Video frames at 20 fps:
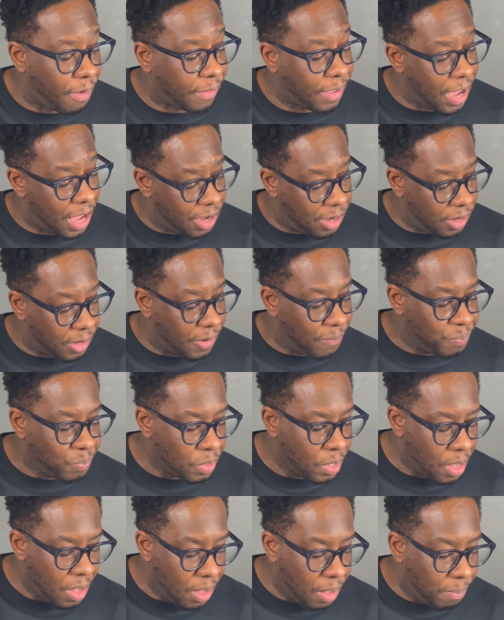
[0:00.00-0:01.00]
Canada.
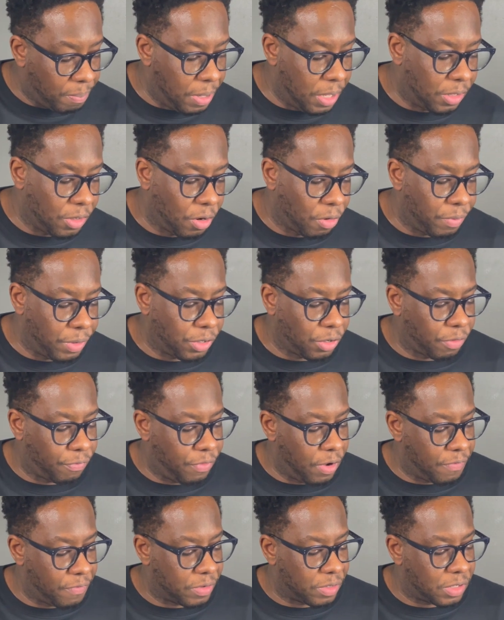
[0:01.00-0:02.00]
Pico Rico
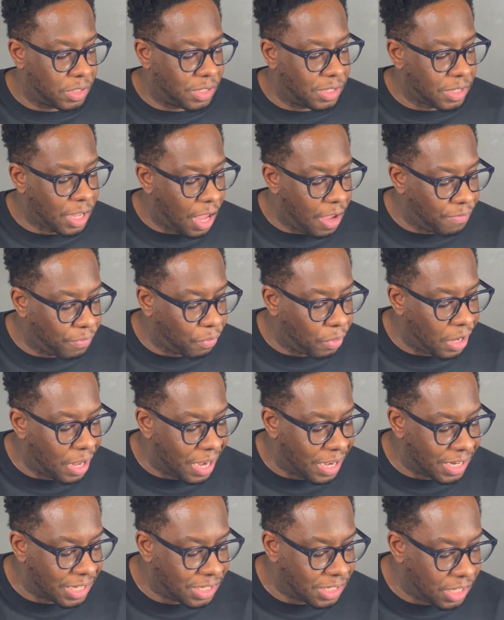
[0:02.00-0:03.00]
features savory
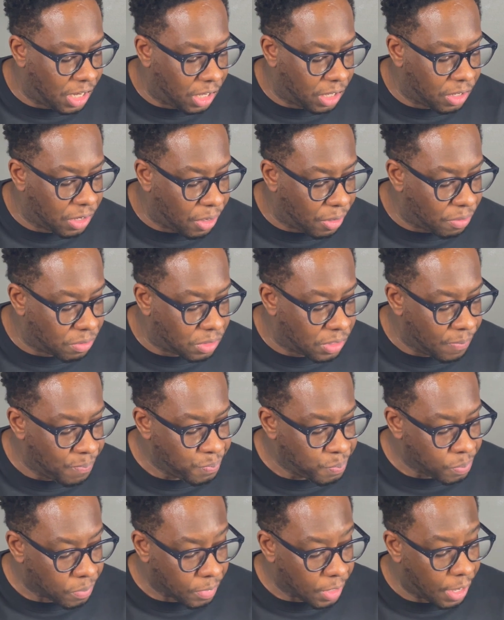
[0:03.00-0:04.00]
and acidic notes
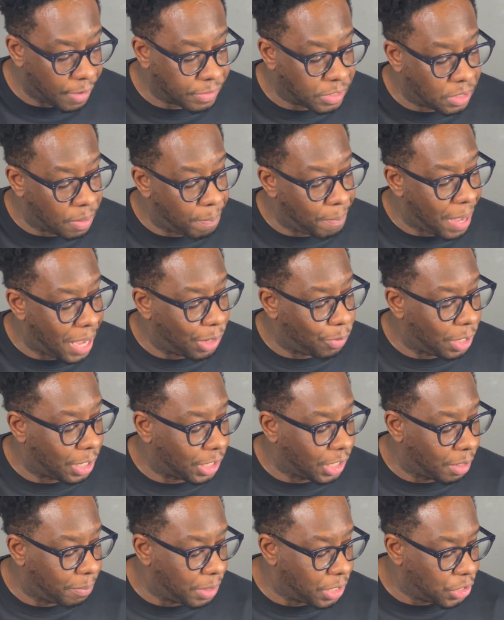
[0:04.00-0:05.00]
of tomato and
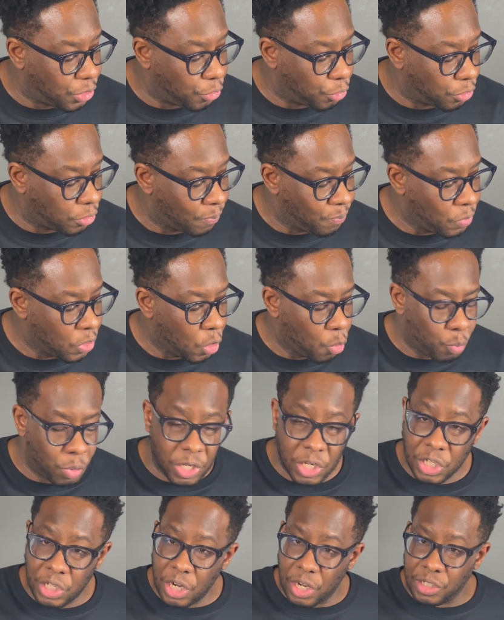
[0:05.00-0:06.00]
lemon juice with
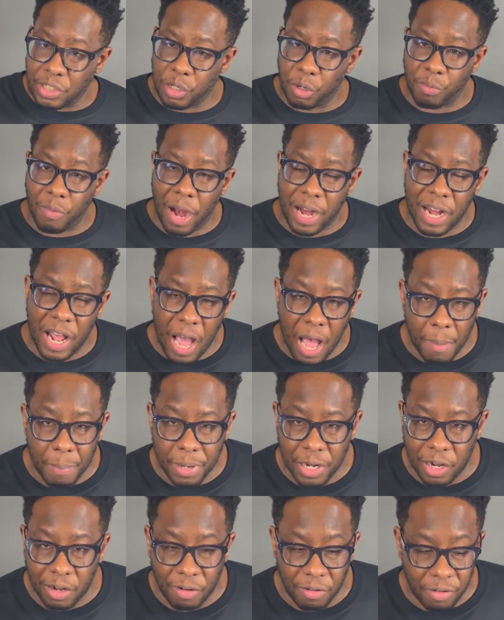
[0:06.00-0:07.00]
just the right
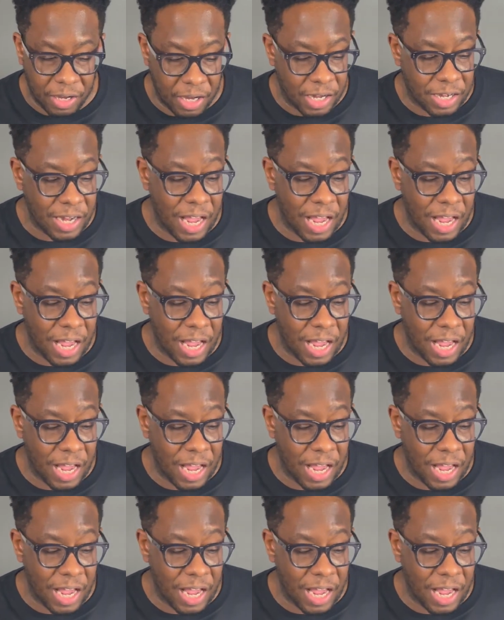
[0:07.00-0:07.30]
habanero heat.